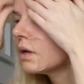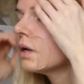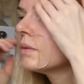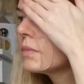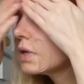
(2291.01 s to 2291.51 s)

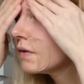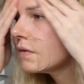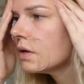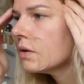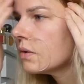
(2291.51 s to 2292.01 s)
Let me have
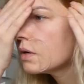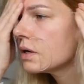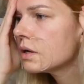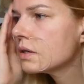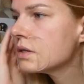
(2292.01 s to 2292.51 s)
a
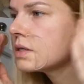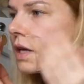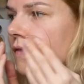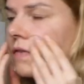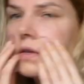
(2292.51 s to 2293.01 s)
look. The
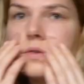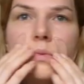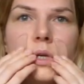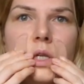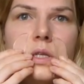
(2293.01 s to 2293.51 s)
skin feels
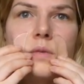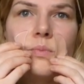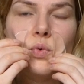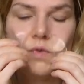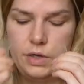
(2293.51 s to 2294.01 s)
really
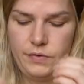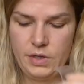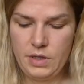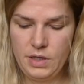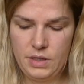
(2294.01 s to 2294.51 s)
smooth
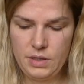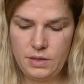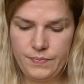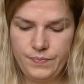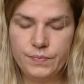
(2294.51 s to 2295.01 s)
after
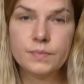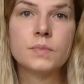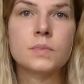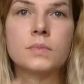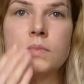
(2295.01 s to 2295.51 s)
this
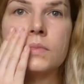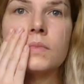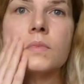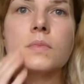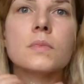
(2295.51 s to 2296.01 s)

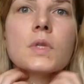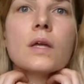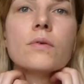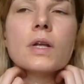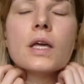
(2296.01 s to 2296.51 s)

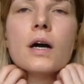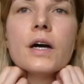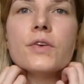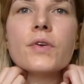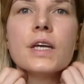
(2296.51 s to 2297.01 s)
and really
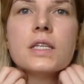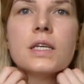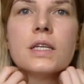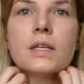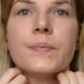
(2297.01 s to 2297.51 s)

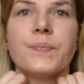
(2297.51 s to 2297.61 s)
hydrated.